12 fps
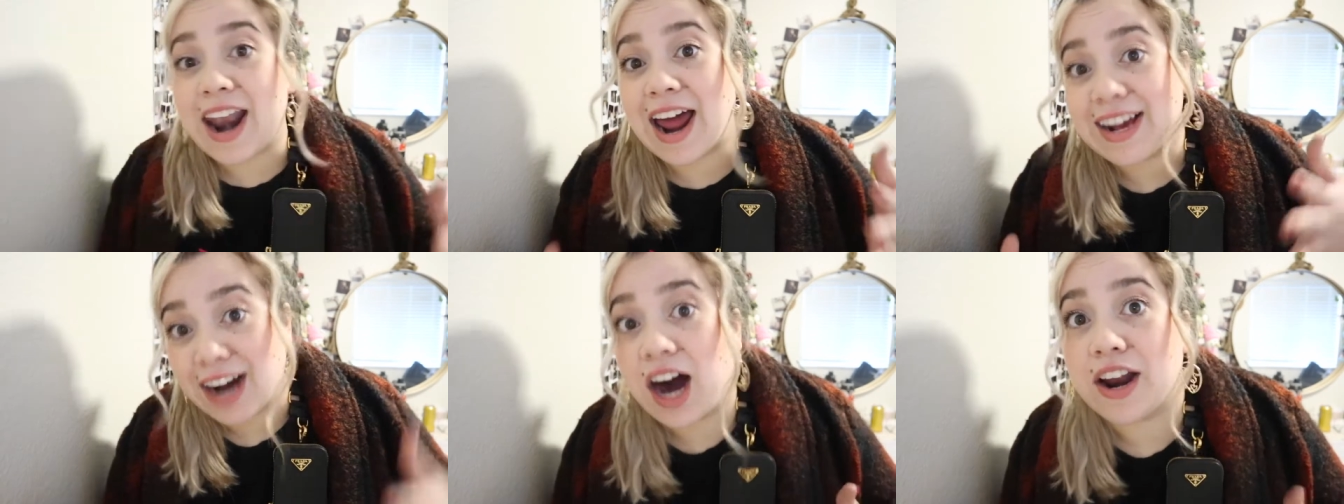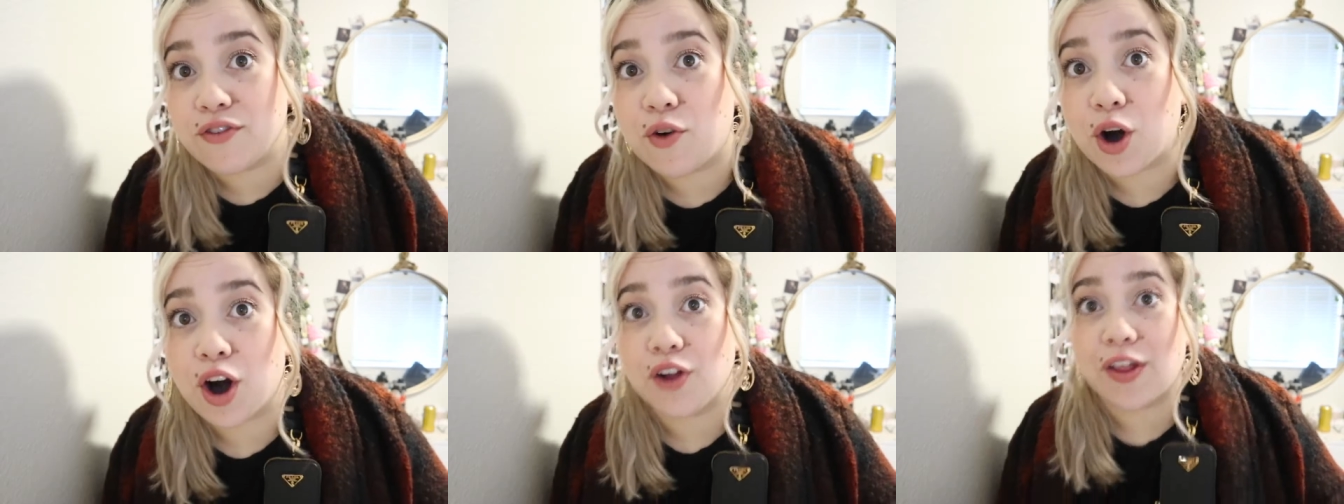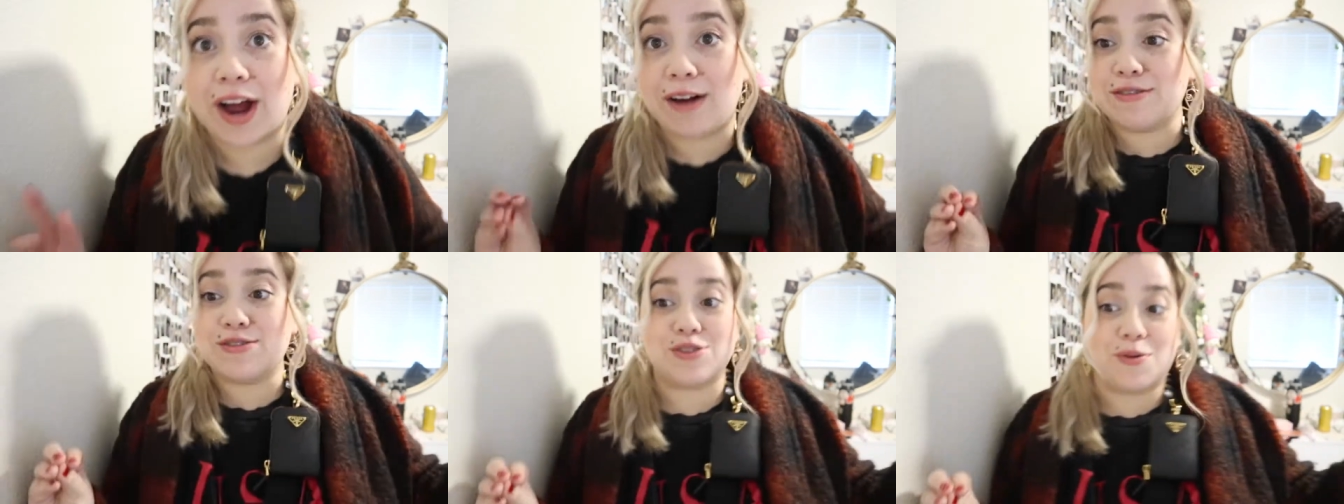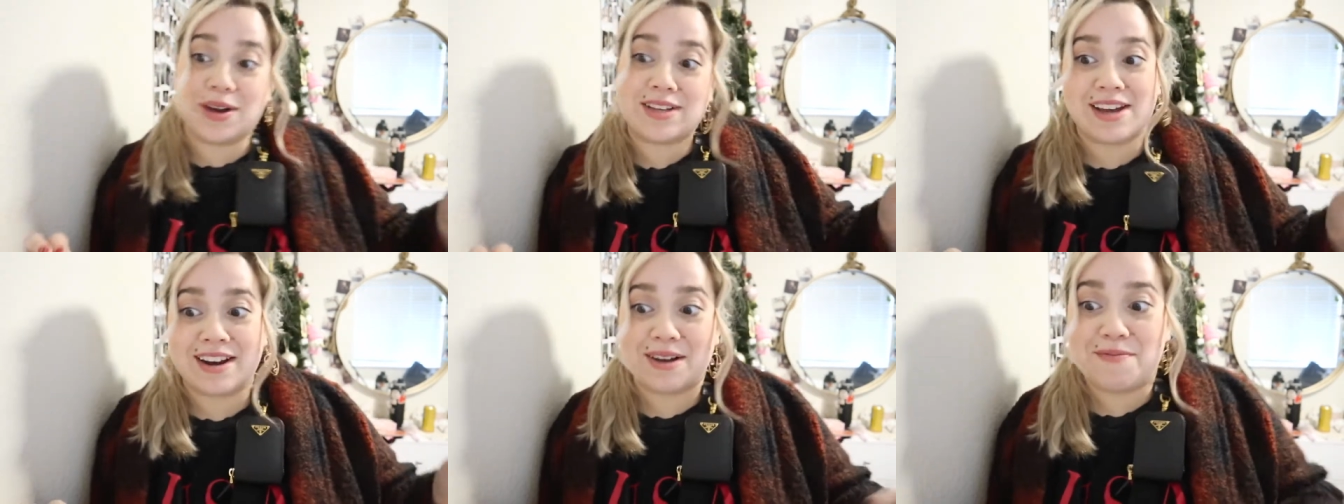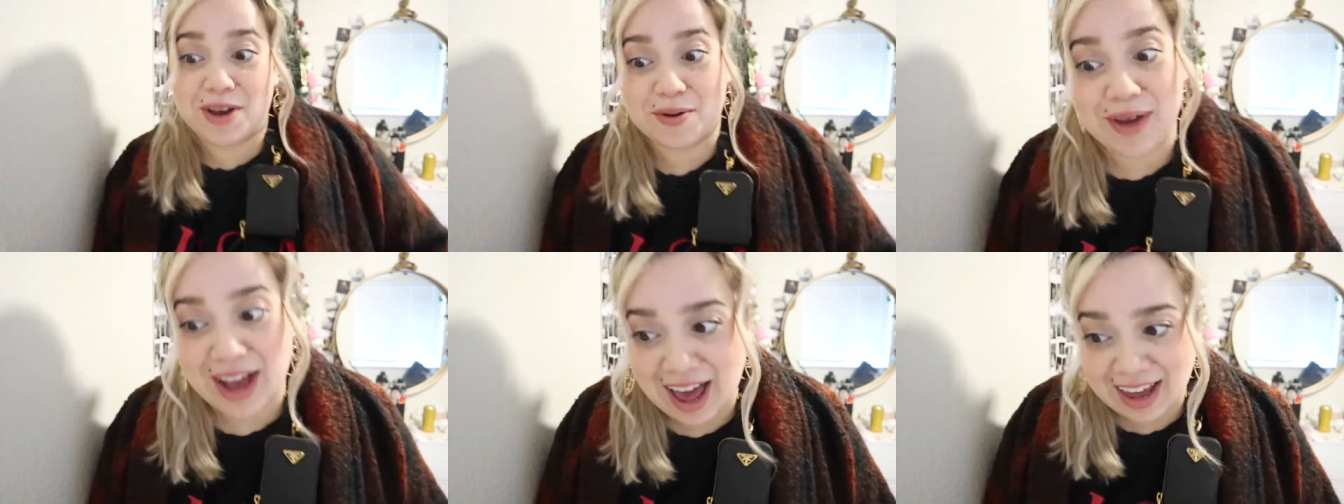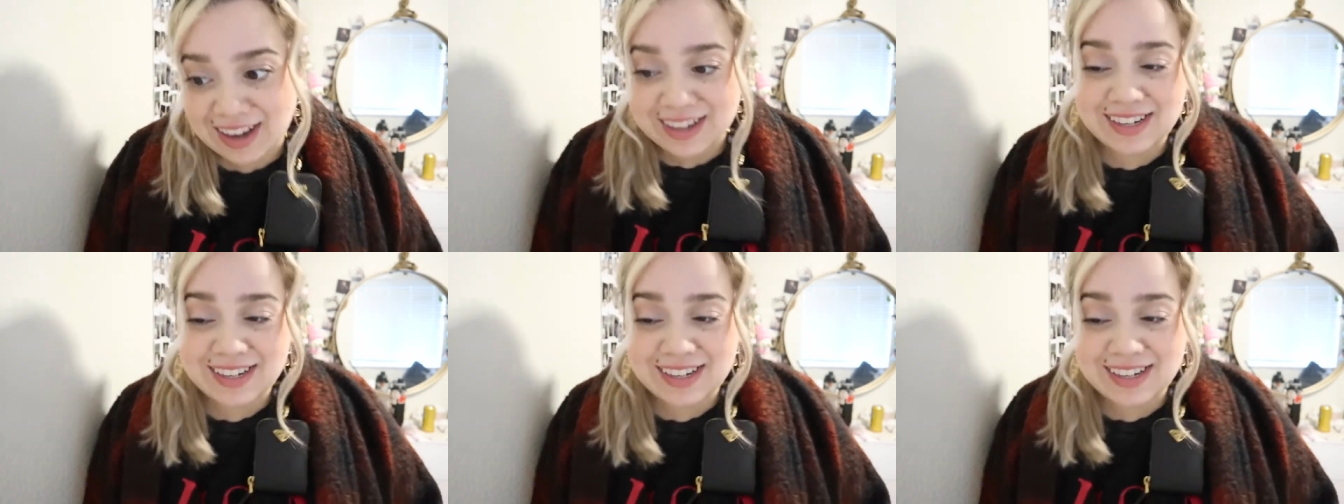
And I got it for her. Like I was so excited. I'm like, oh my God.